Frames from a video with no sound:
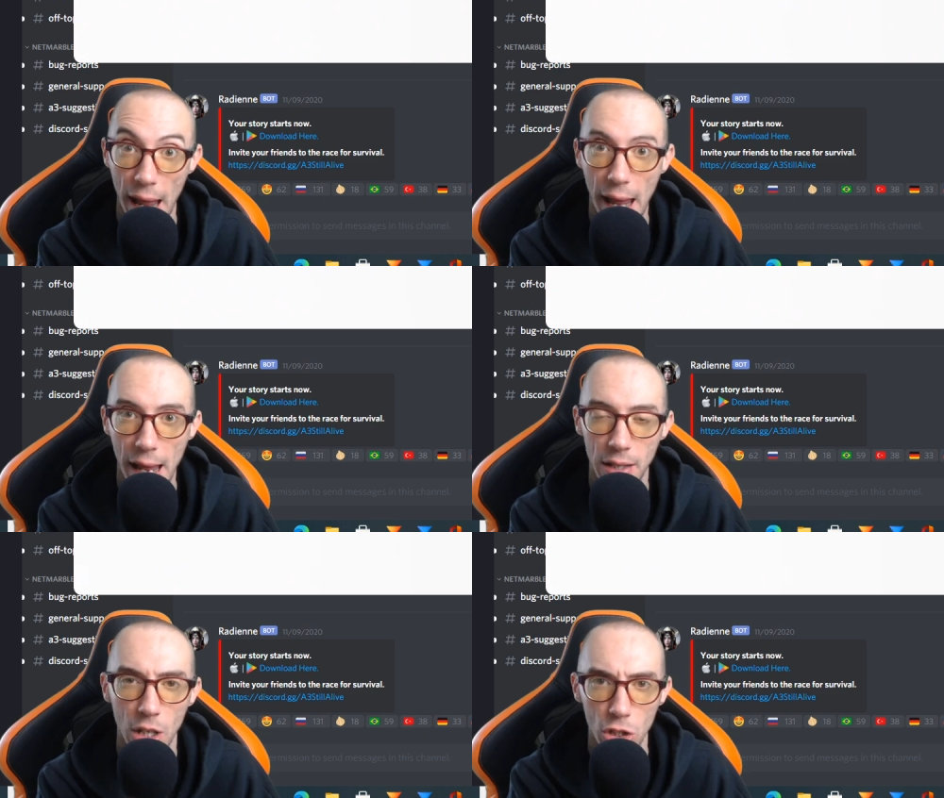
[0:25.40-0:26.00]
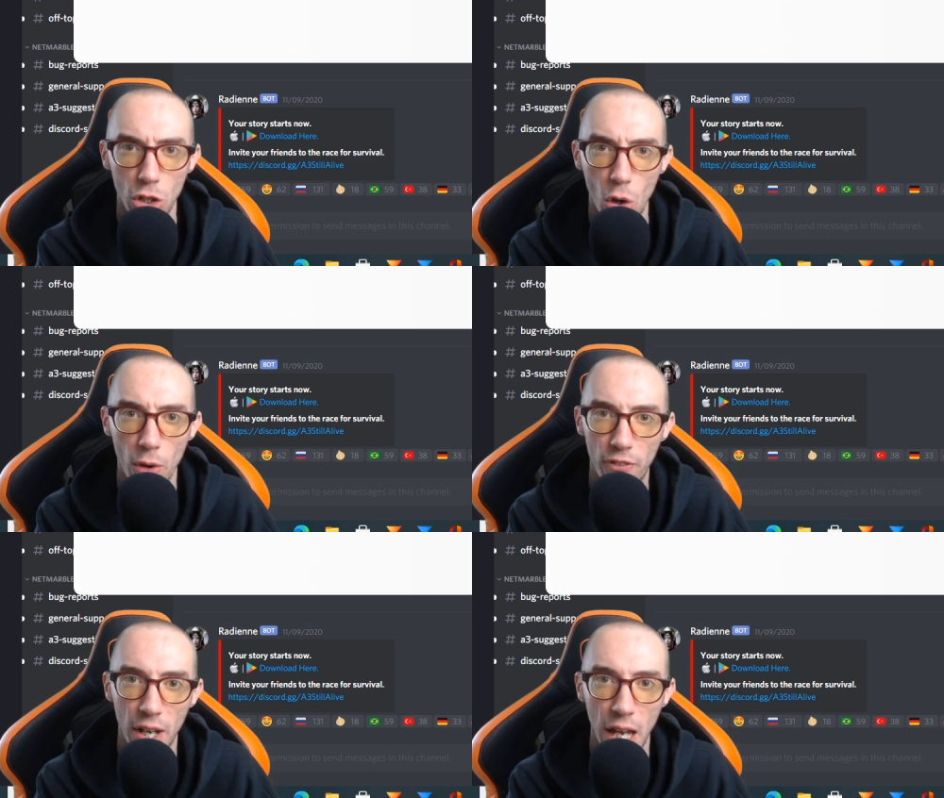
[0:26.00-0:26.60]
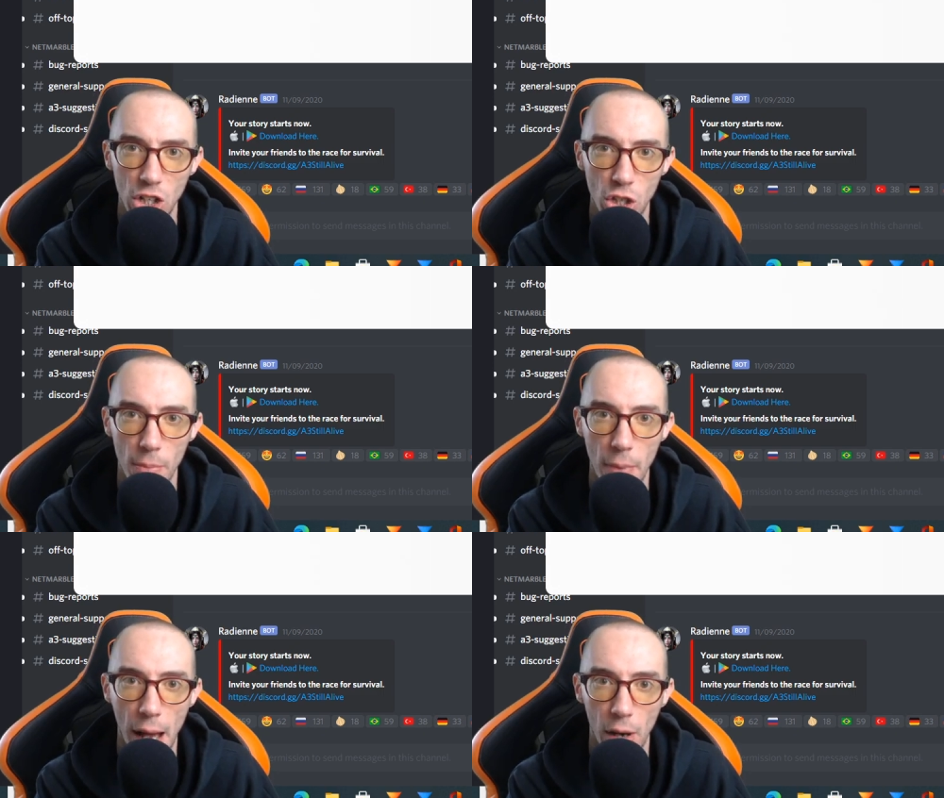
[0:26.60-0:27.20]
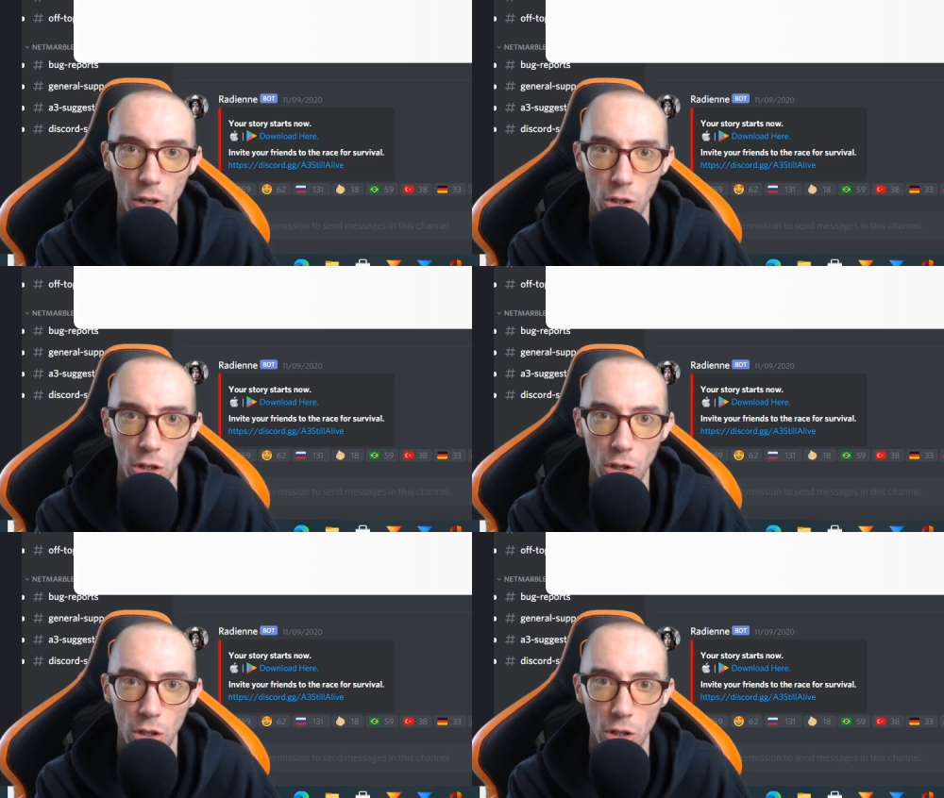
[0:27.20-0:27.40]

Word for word: and the notification bell.